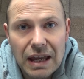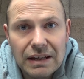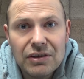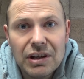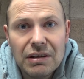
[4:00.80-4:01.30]

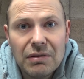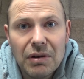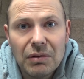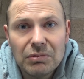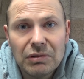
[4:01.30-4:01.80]
engine that
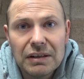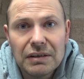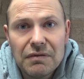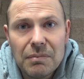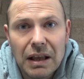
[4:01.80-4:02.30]
I was
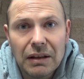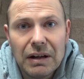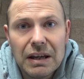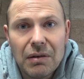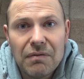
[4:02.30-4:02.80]
racing for
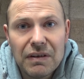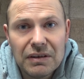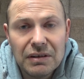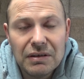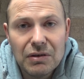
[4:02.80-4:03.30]
Mallory, I've
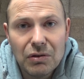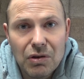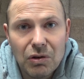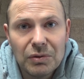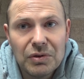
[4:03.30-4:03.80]
fitted the oil
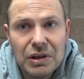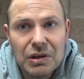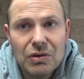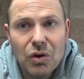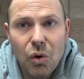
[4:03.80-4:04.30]
cooler, which we
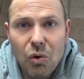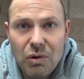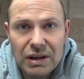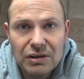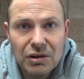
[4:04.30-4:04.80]

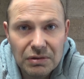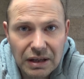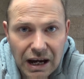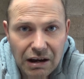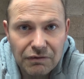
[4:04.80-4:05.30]
always used
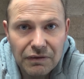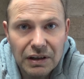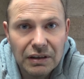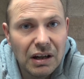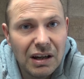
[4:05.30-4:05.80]
to have.
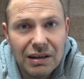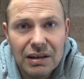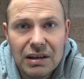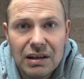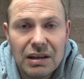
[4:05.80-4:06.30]

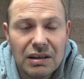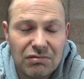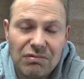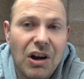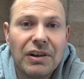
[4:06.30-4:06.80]

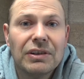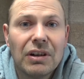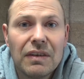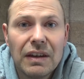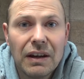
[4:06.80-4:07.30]
It's a
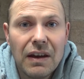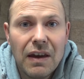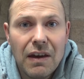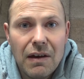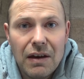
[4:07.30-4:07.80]
hindsight thing.
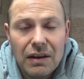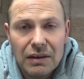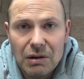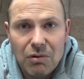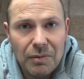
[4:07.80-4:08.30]

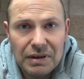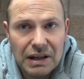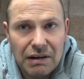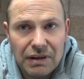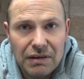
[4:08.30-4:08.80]
Don't know why we
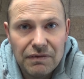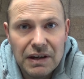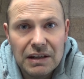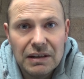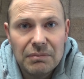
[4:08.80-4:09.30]
didn't have that
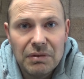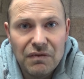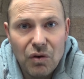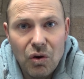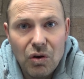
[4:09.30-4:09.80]
fitted
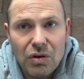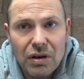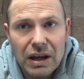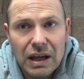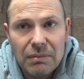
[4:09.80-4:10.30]
before.
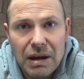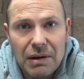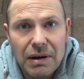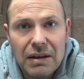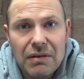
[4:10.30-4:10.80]
But
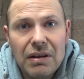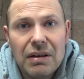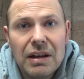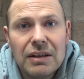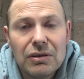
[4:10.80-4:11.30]
anyway,
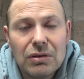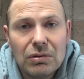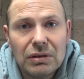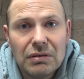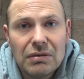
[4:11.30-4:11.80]

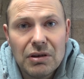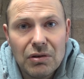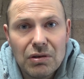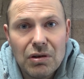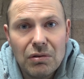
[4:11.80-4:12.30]
installed the
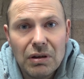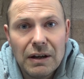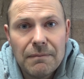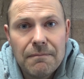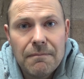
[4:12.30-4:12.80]
oil
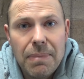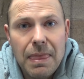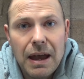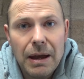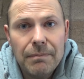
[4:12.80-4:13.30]
cooler.
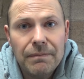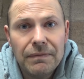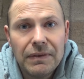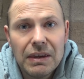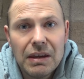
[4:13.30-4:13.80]

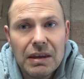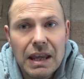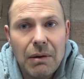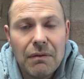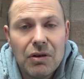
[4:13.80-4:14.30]

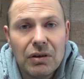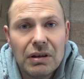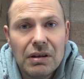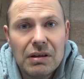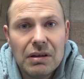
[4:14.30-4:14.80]
Now I've got
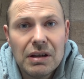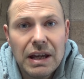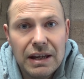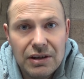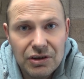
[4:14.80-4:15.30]

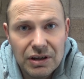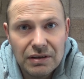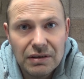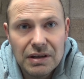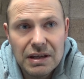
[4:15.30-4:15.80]

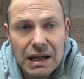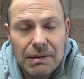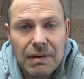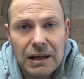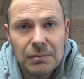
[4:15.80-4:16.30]
gauges,
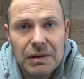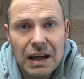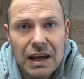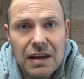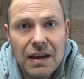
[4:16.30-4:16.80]
the
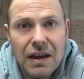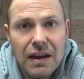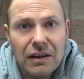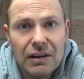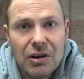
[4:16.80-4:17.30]
SPA,
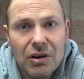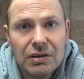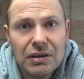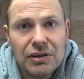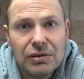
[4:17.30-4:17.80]

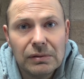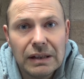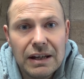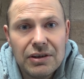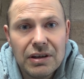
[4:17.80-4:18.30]
nice digital
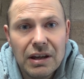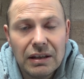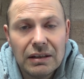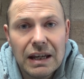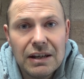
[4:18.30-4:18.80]

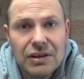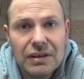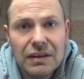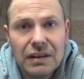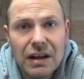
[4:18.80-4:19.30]
gauges
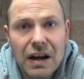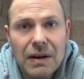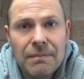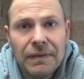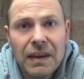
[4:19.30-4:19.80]
in the
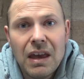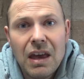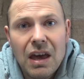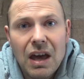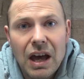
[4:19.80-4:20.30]
car.
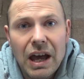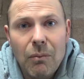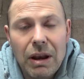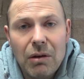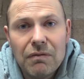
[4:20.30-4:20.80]

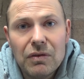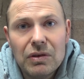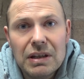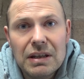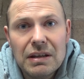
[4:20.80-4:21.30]
Went out for
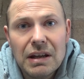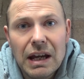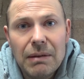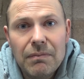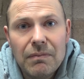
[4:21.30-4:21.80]
the
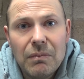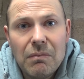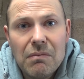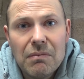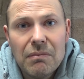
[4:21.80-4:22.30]

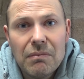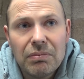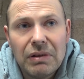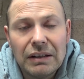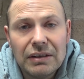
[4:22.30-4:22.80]

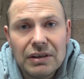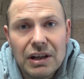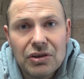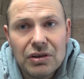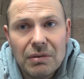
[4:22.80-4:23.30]
practice
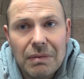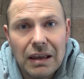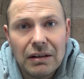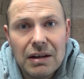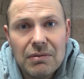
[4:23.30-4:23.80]
session at
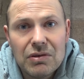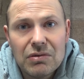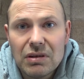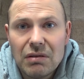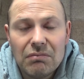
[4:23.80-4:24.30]
Mallory, which
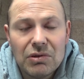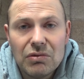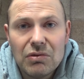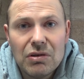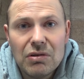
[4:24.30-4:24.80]
was
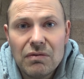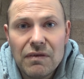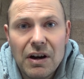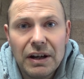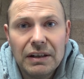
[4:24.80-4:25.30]
all
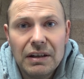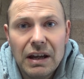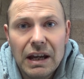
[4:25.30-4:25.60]
fine.